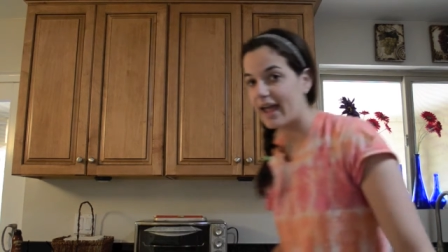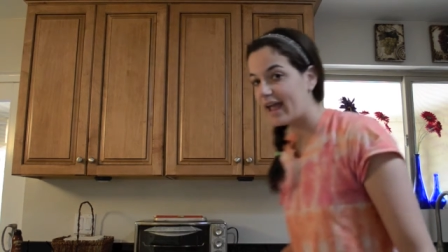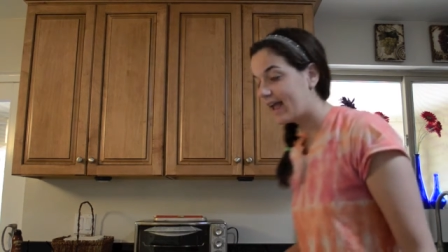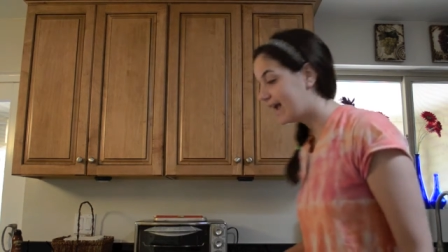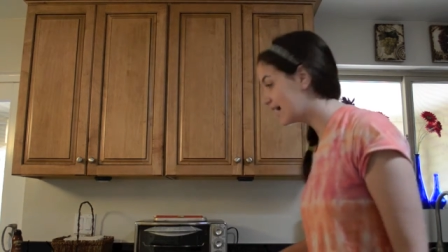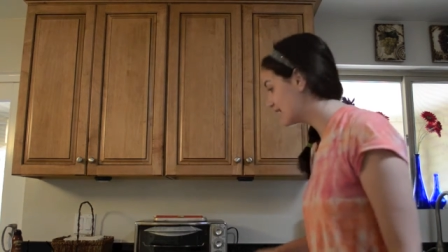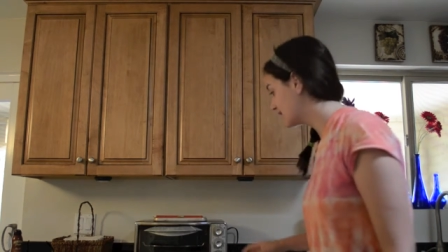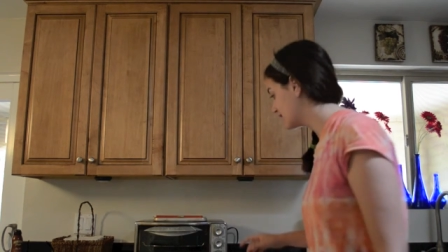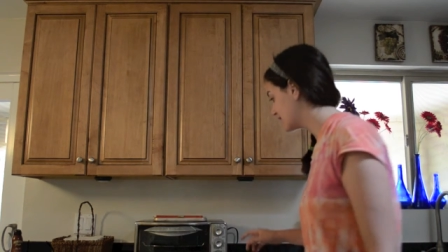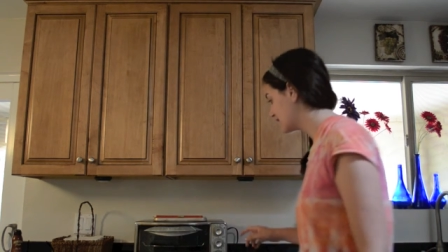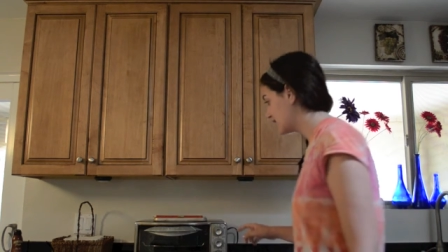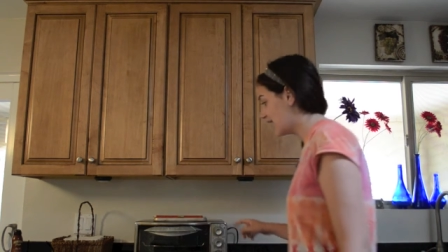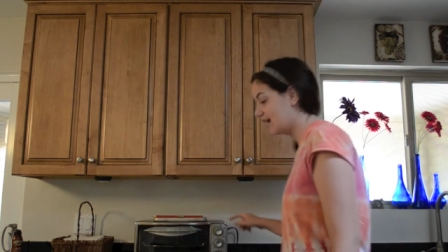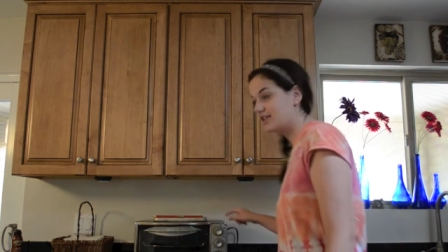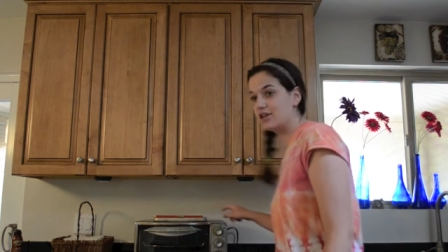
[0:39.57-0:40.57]

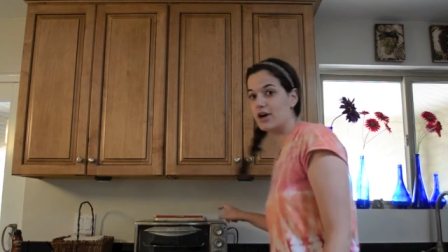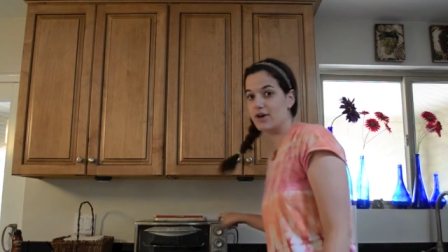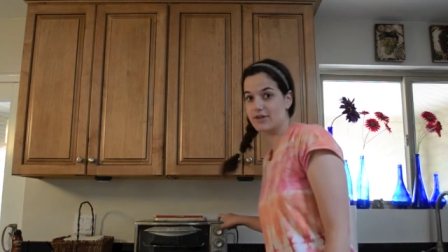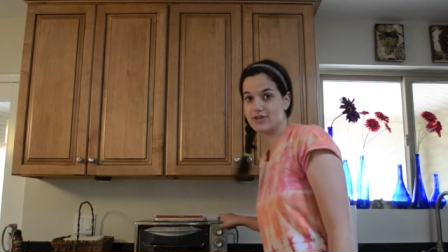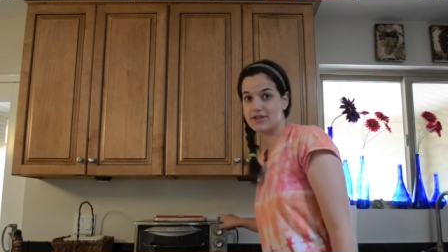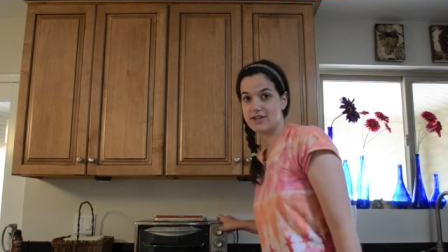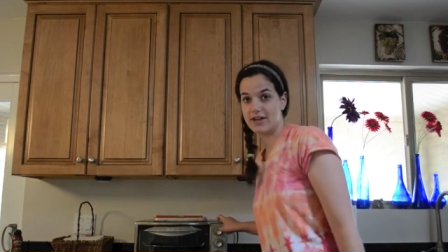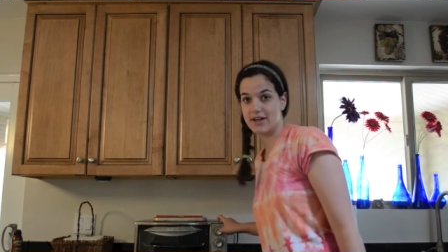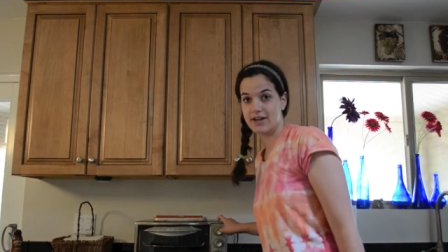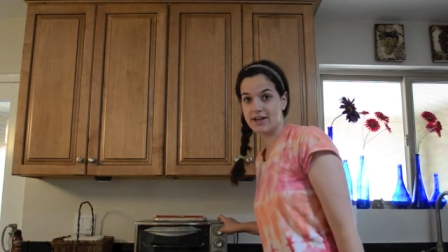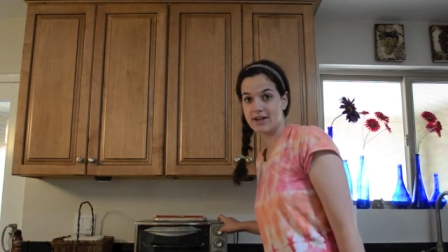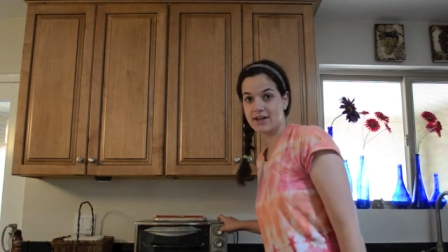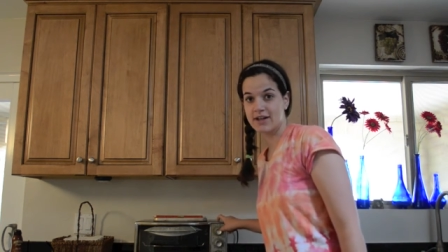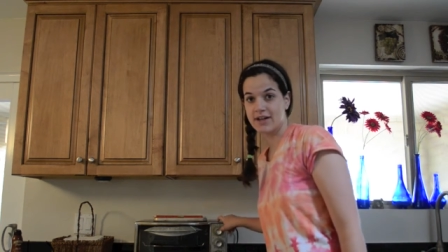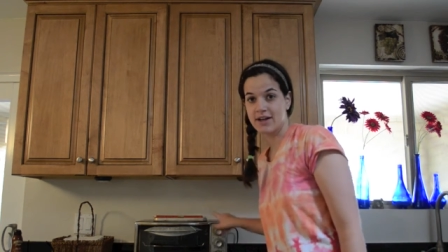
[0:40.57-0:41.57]
and a toaster.
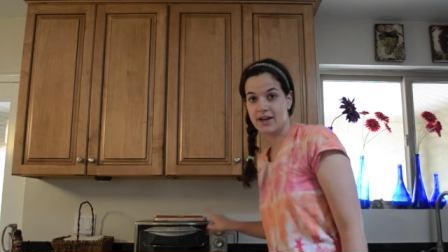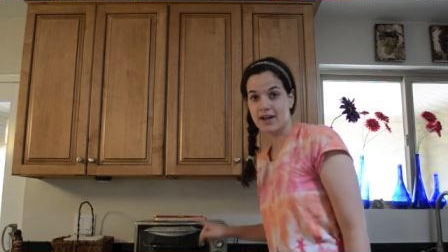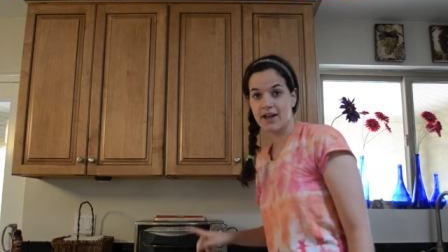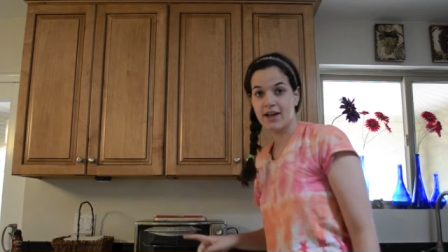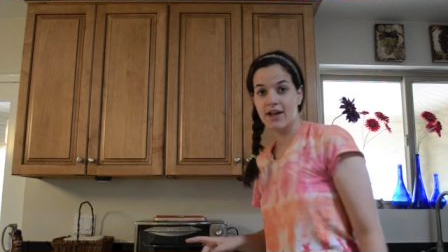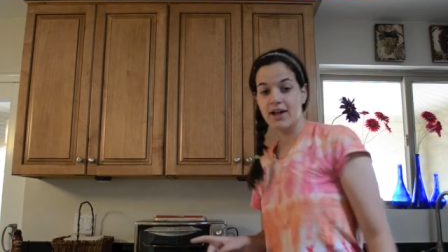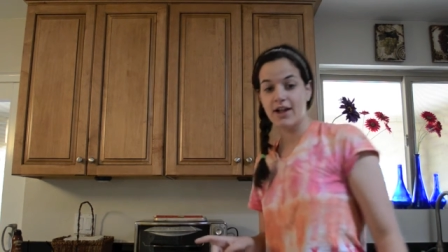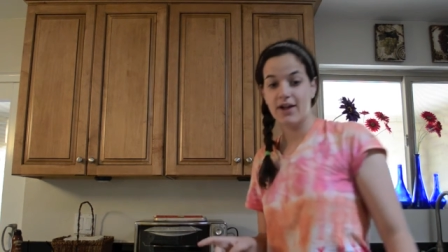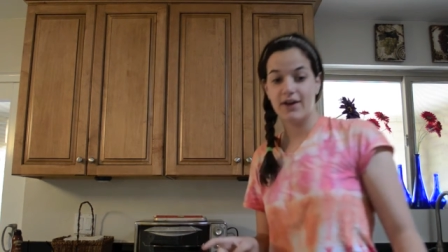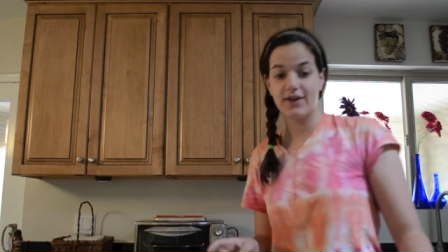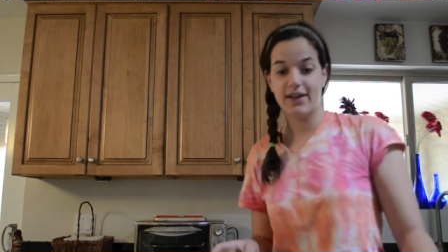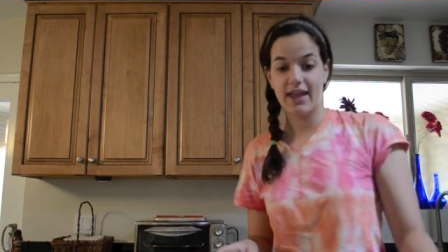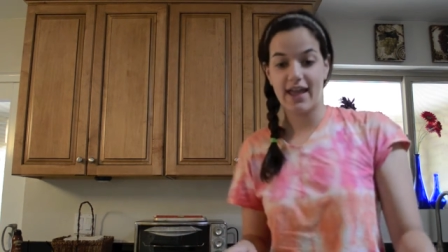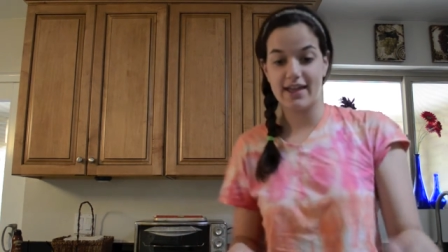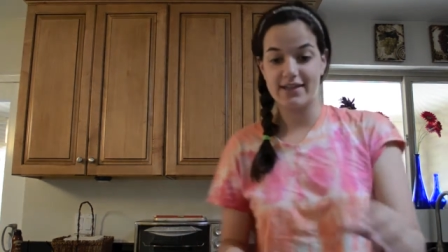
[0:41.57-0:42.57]

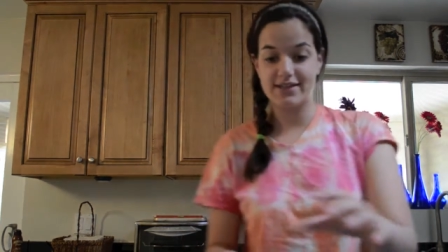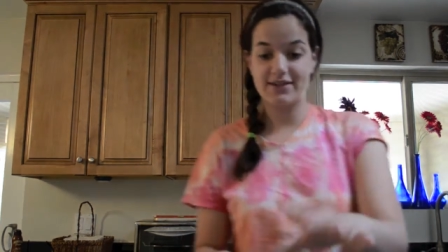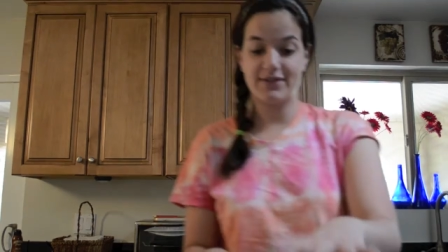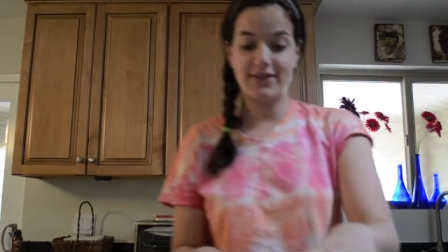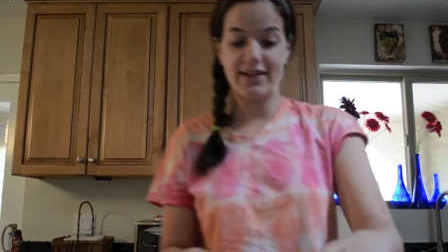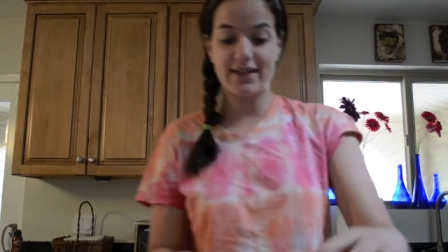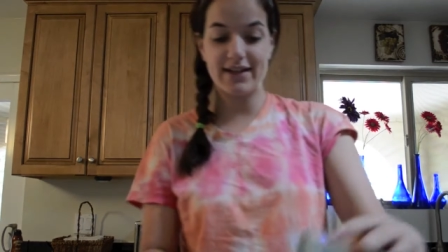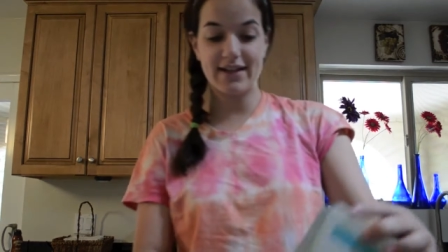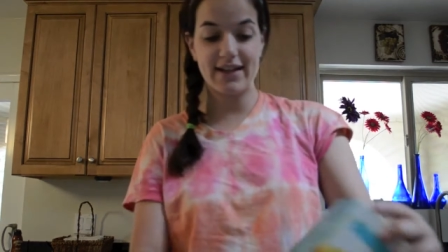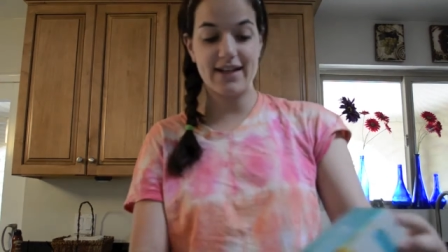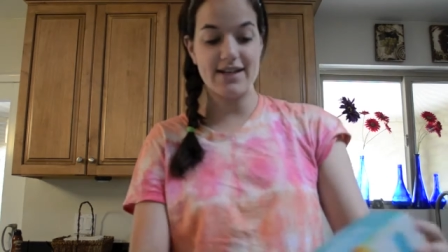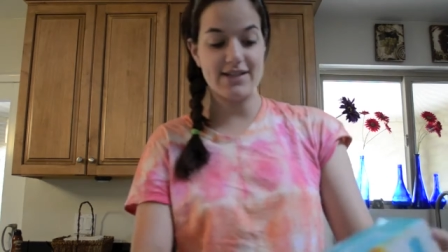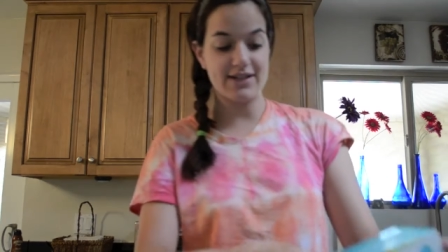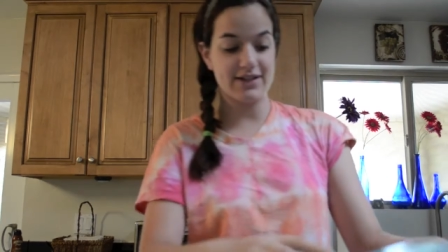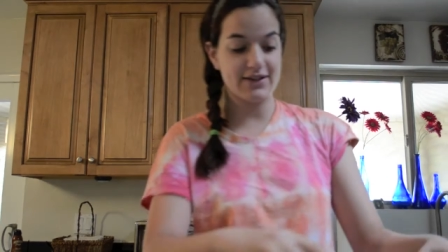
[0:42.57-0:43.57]
Okay, so what you're
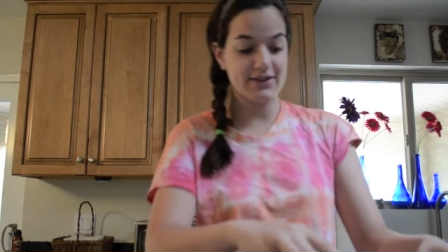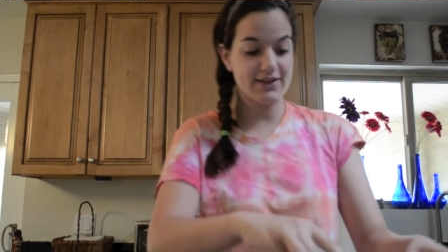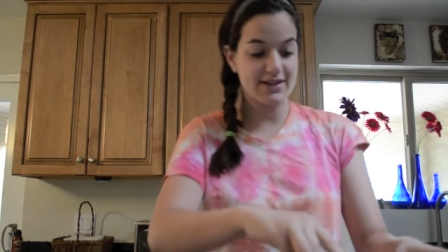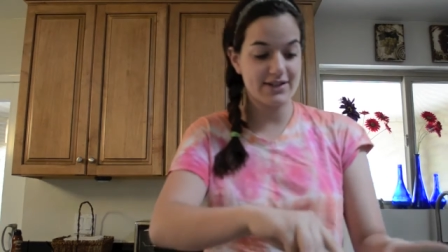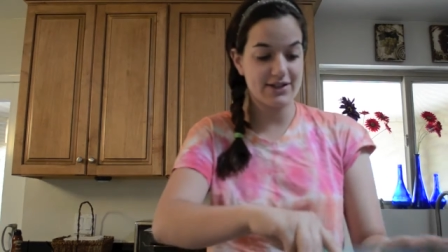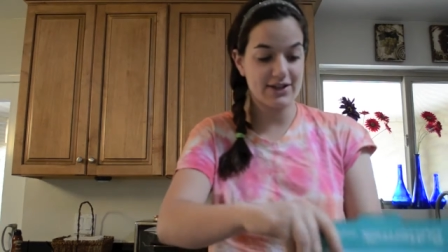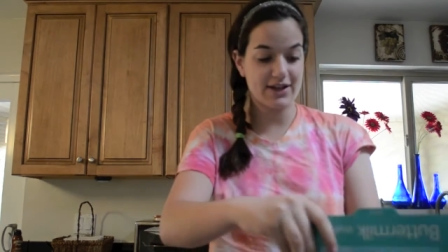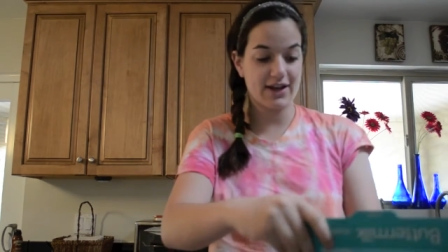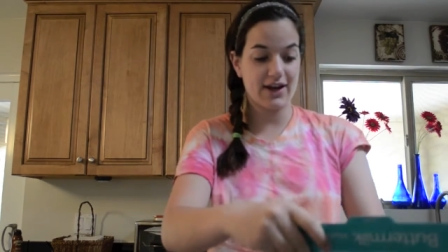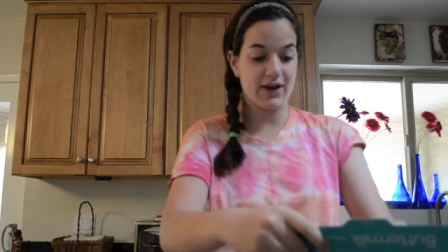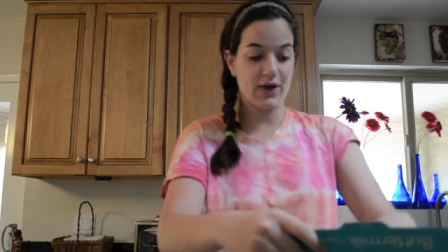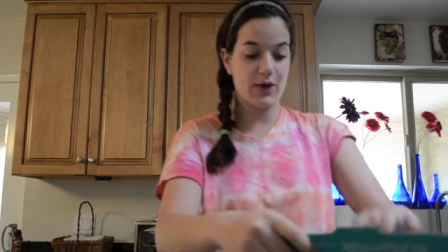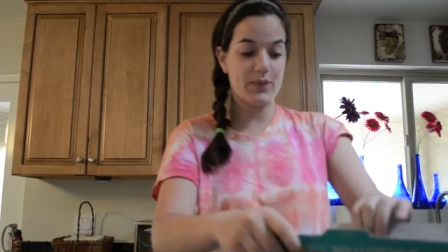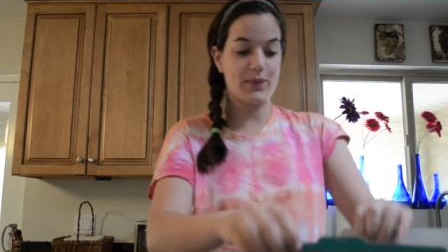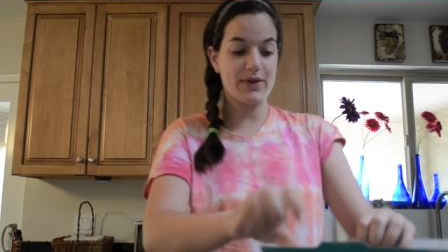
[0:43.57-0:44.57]
gonna do is you're
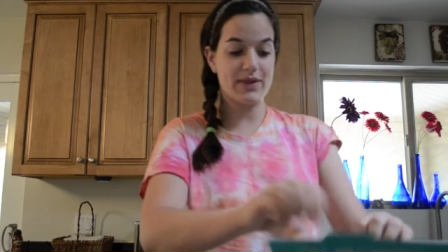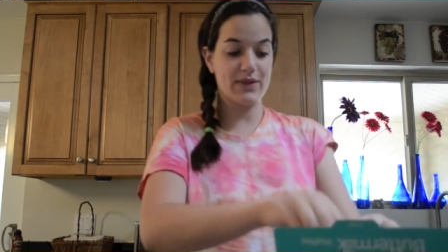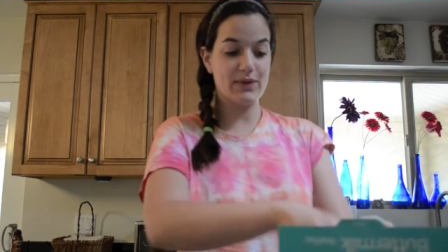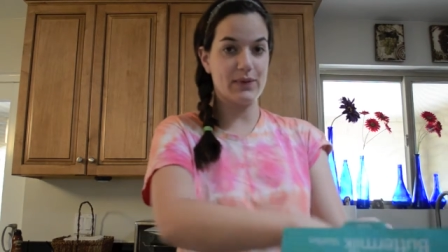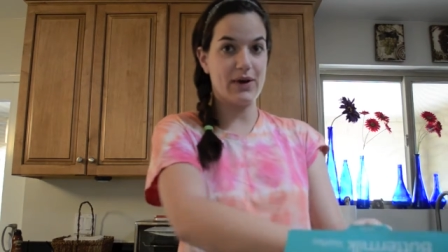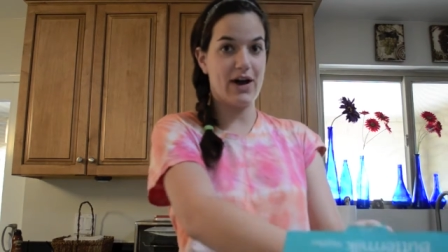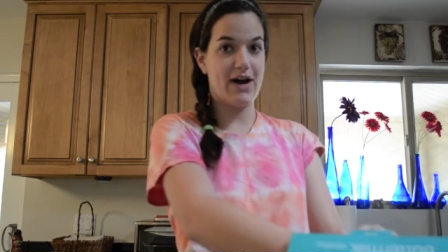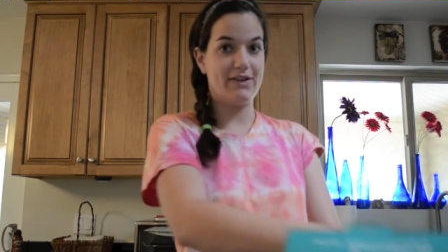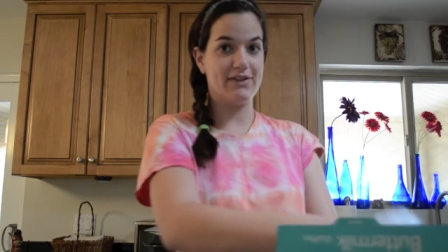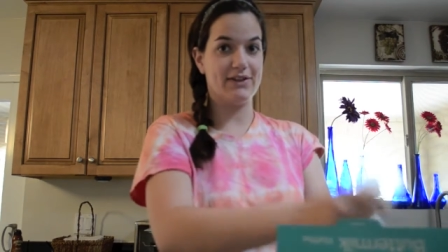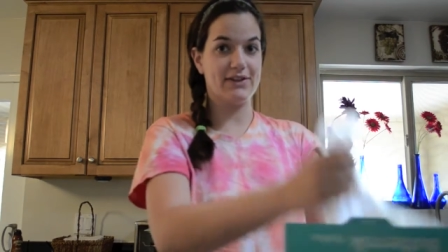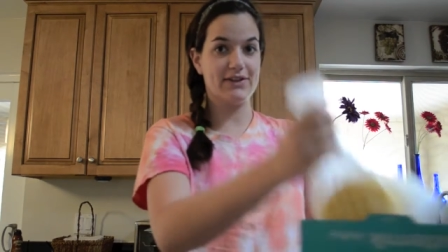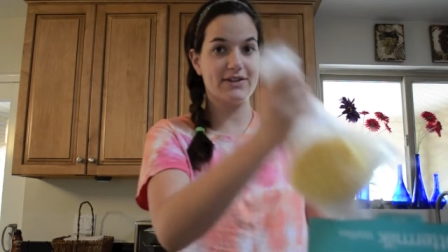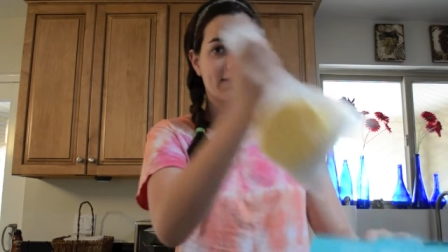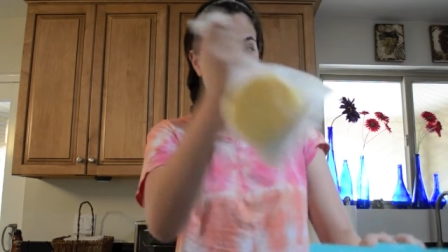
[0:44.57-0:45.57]
gonna open the
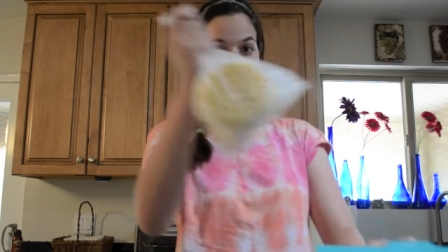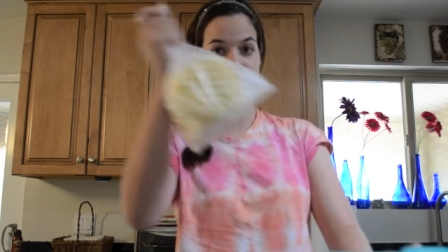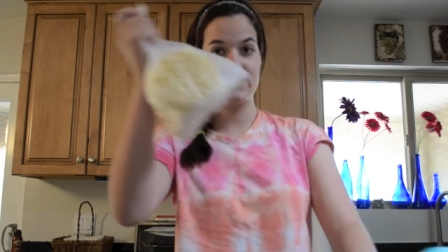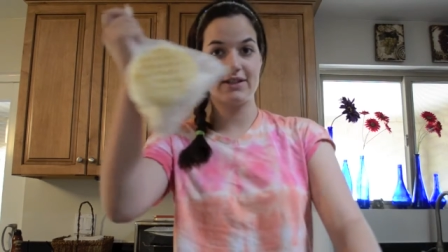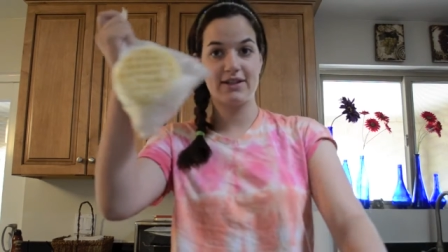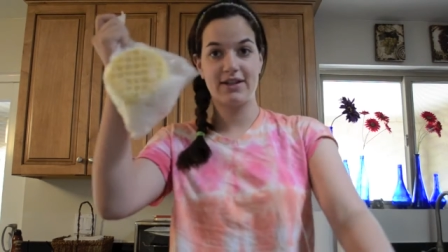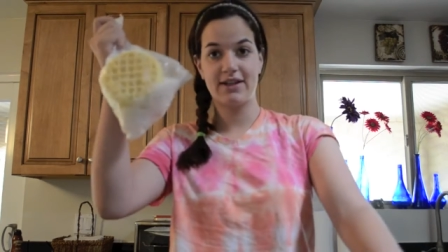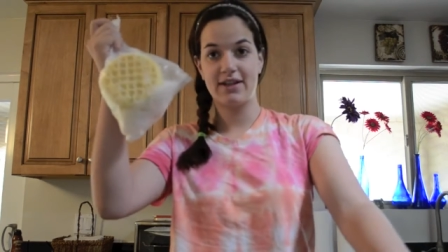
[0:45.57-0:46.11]
waffles.